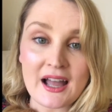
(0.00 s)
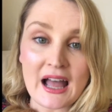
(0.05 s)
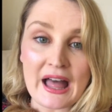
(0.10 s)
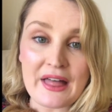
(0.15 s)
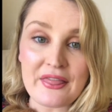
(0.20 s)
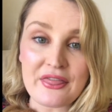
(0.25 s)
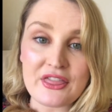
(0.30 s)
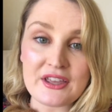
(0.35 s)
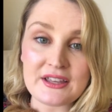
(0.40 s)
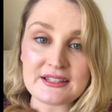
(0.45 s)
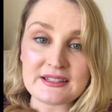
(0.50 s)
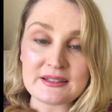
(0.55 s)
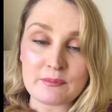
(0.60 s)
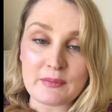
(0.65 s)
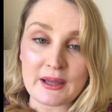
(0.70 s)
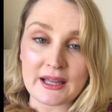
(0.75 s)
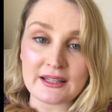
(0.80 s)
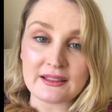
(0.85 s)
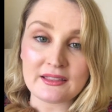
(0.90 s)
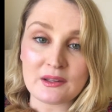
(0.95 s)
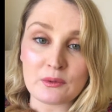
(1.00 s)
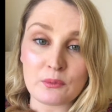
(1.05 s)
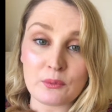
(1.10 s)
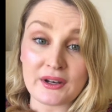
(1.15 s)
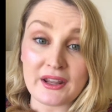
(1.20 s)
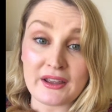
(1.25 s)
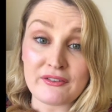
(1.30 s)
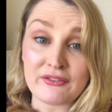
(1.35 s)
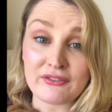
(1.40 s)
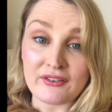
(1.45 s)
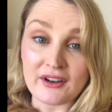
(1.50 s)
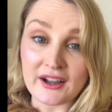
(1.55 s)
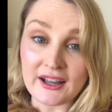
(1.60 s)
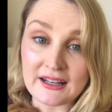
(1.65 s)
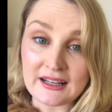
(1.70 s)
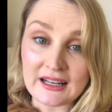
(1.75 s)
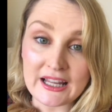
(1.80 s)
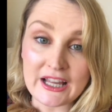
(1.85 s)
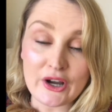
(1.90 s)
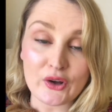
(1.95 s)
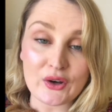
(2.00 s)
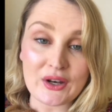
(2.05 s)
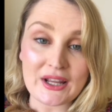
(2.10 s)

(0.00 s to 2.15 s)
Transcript: And this meant that when I finally got